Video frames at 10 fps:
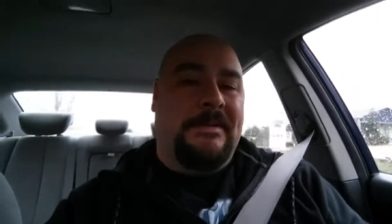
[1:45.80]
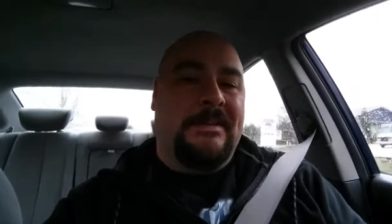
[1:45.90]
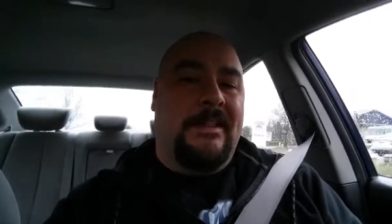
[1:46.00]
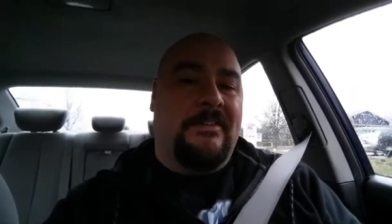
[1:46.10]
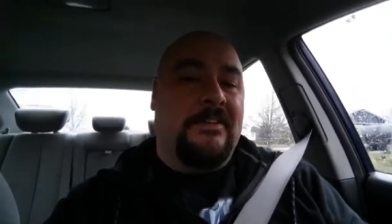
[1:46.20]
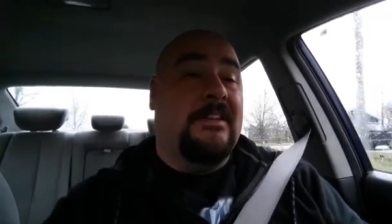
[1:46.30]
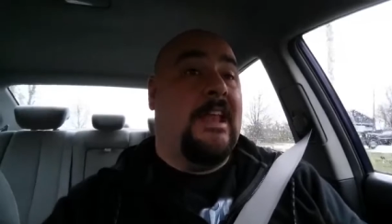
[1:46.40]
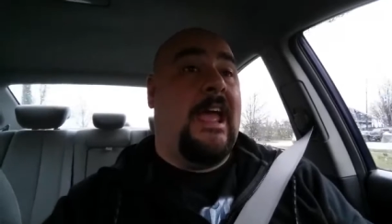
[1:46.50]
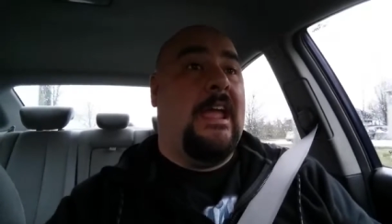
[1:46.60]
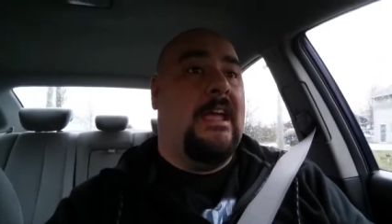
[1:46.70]
was another good
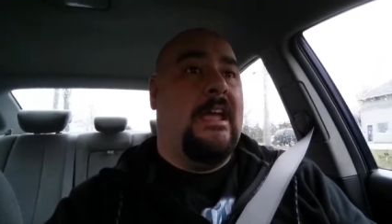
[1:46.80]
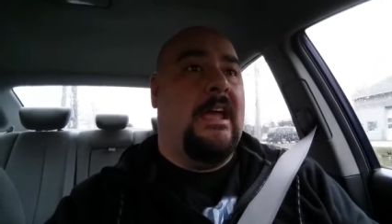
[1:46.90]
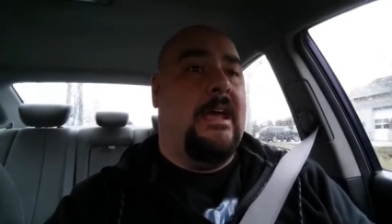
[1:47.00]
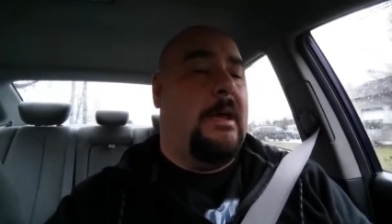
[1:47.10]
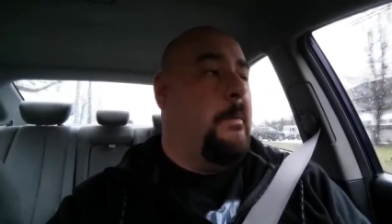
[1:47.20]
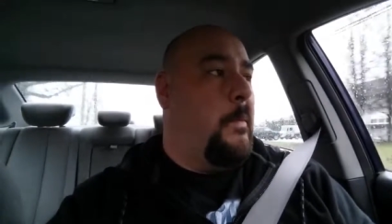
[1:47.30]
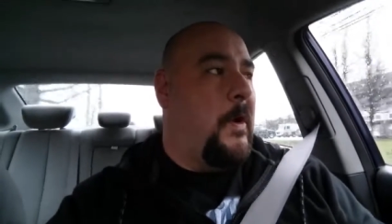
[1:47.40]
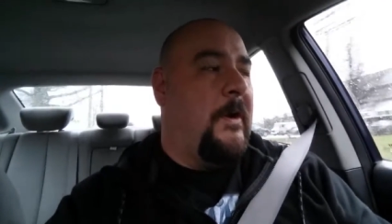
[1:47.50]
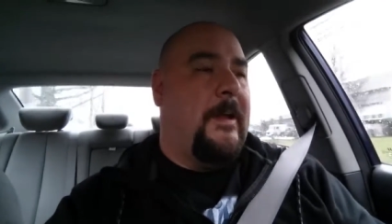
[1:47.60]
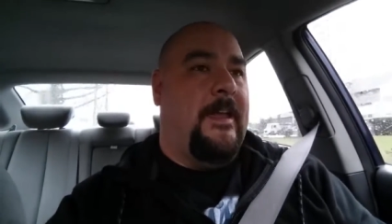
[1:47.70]
day at
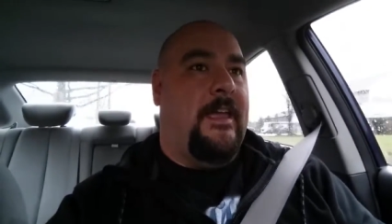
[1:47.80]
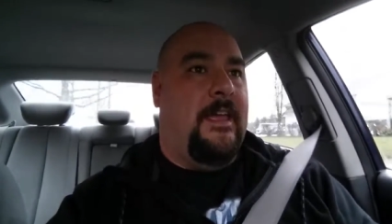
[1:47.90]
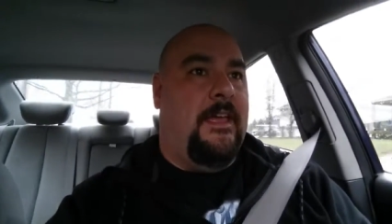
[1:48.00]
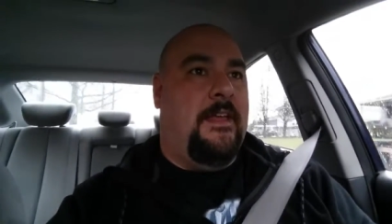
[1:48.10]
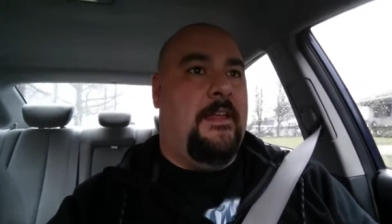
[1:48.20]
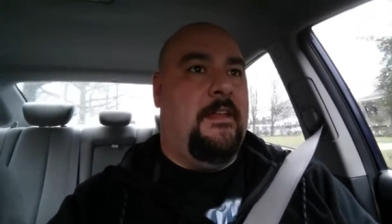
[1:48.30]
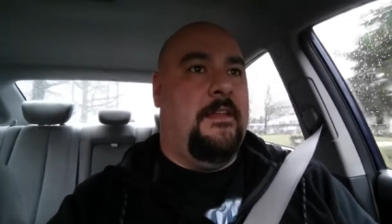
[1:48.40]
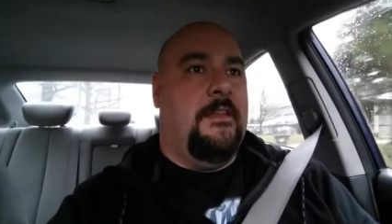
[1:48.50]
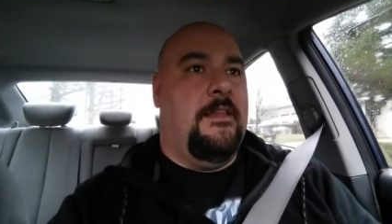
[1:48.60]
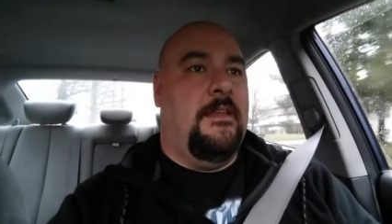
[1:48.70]
work and
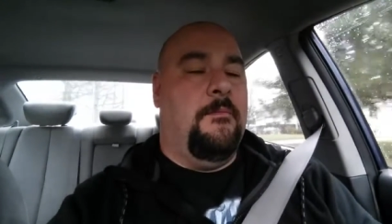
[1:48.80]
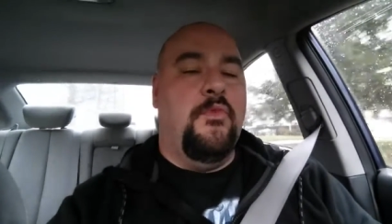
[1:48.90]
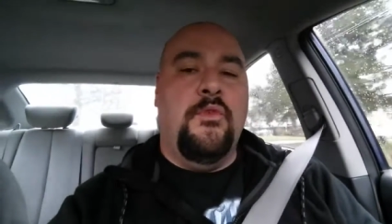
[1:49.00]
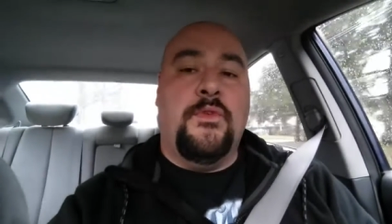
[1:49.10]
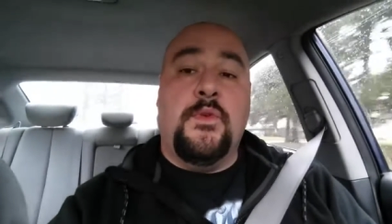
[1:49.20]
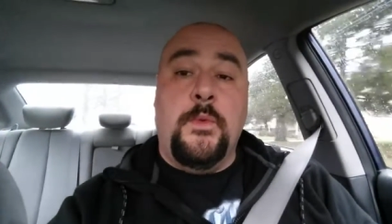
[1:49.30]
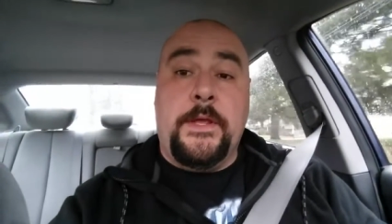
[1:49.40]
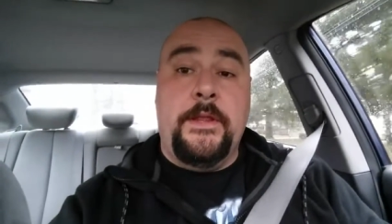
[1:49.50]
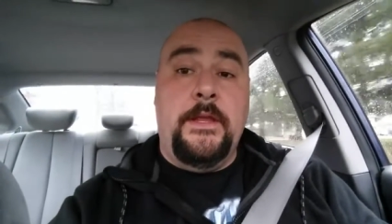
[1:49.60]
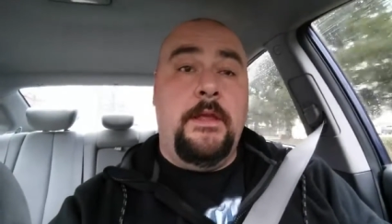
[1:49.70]
moved
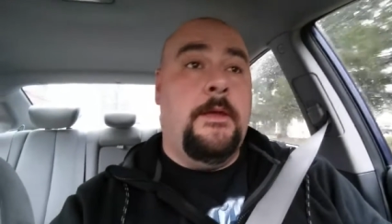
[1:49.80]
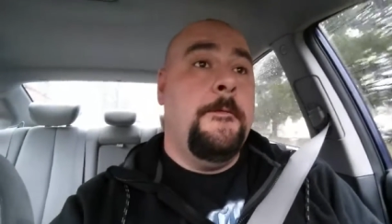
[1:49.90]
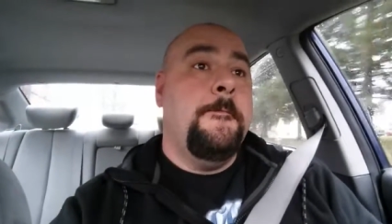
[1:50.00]
quickly,